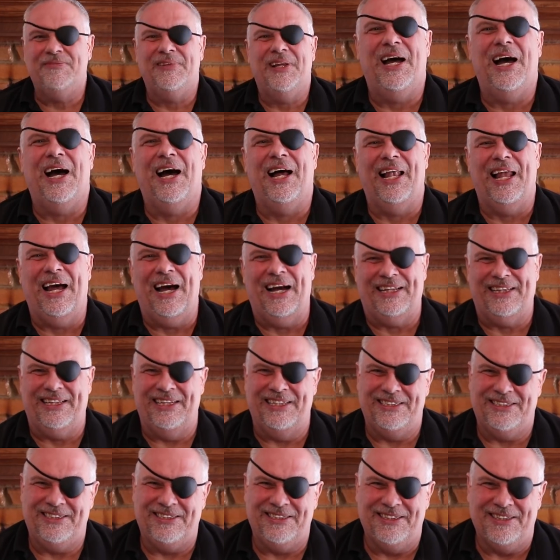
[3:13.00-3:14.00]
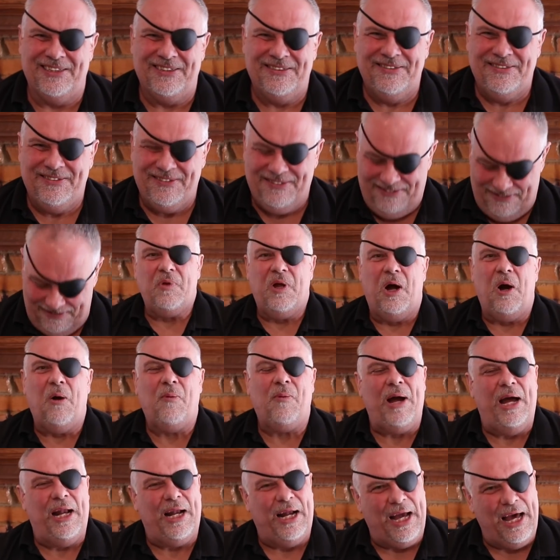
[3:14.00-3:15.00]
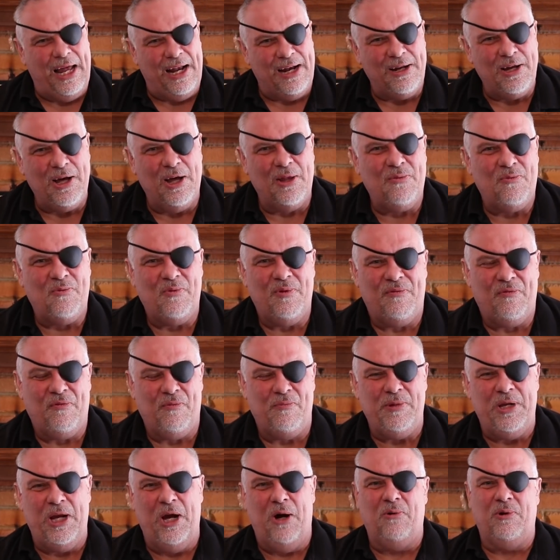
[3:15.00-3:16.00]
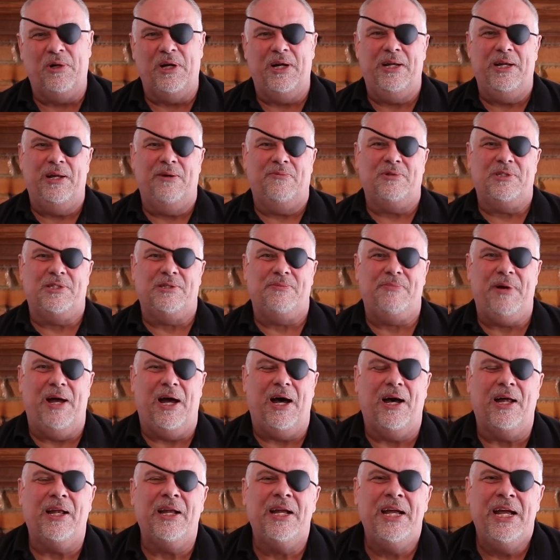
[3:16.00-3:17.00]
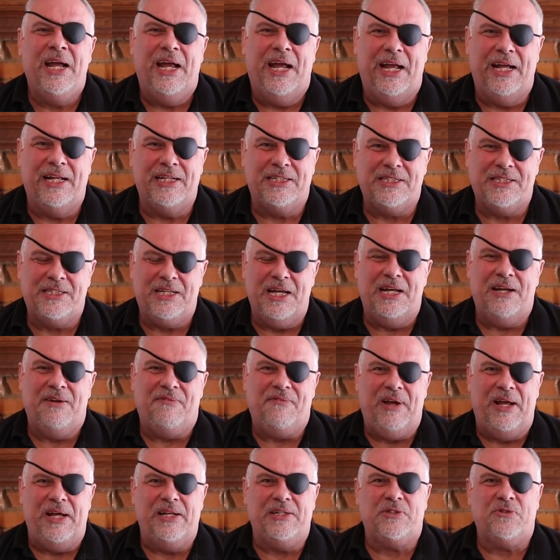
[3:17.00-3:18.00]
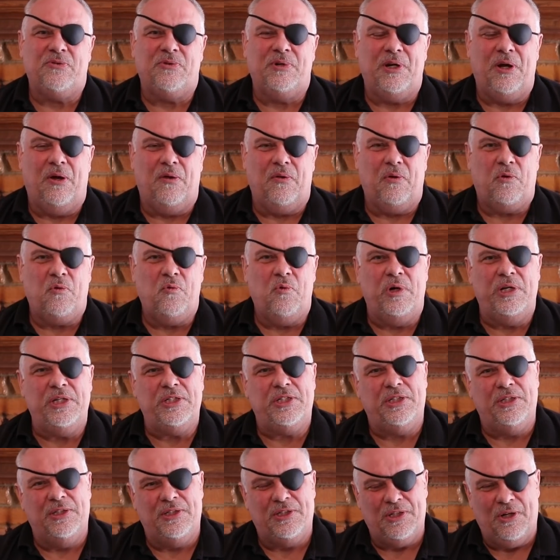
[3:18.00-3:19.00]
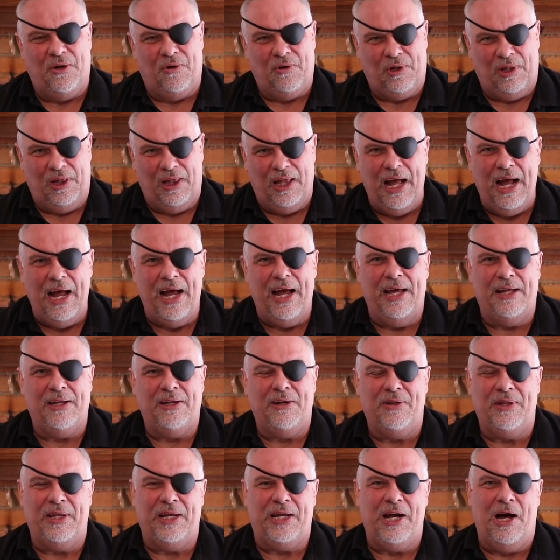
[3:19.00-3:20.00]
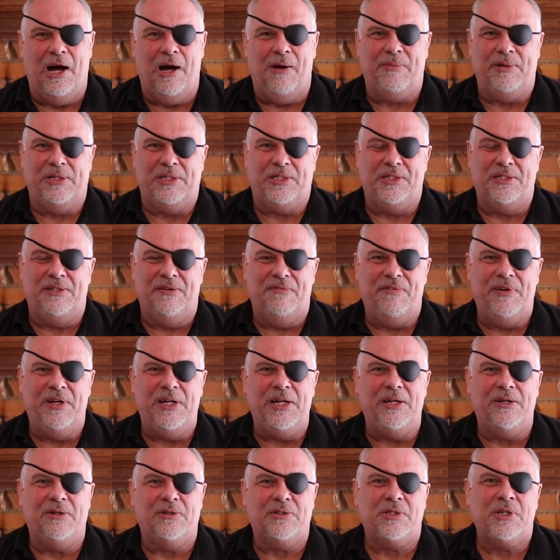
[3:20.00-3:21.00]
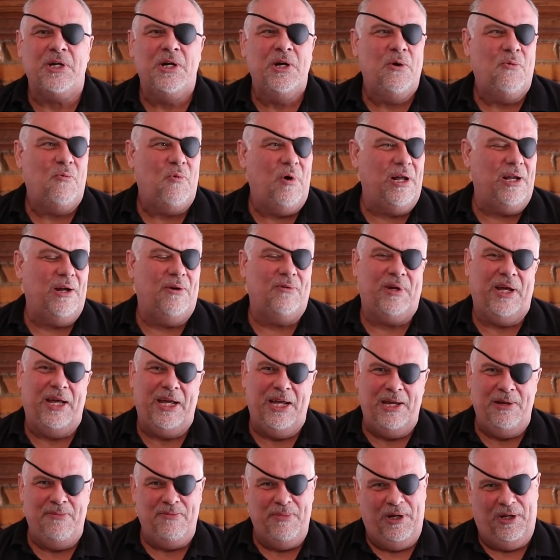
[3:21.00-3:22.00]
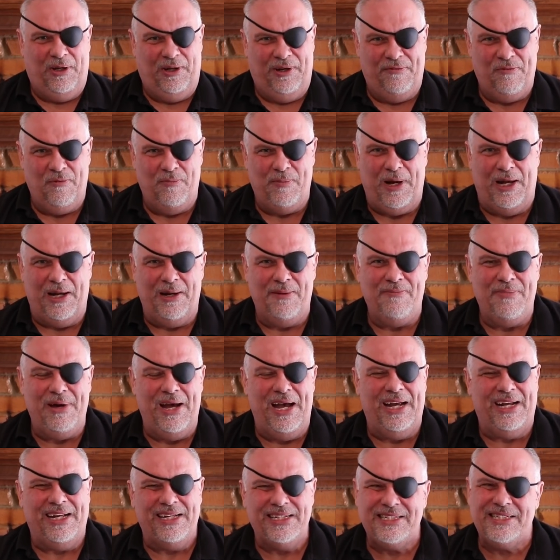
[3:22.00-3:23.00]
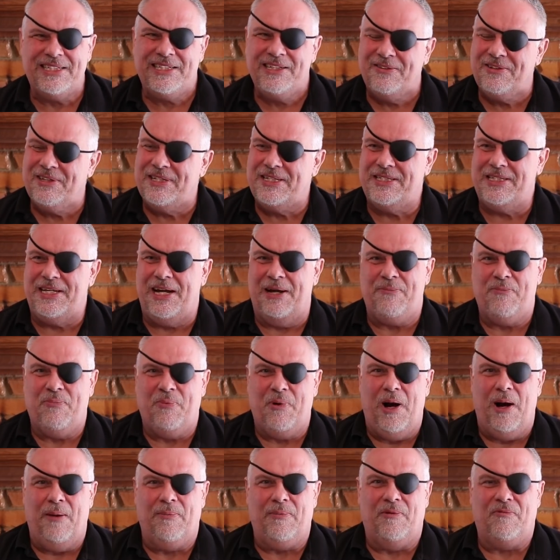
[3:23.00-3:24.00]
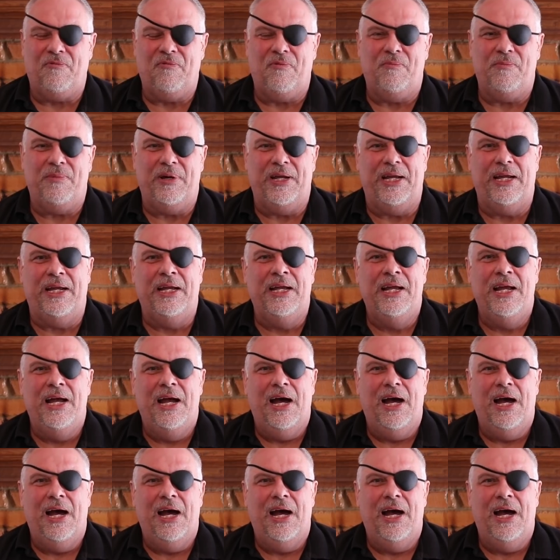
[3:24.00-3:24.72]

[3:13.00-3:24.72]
I like that shit. All right, I got another one from Yoda, and it was about, instead of answering all the questions online and the comments in the videos, why don't I email everybody back? It's still the same problem for me.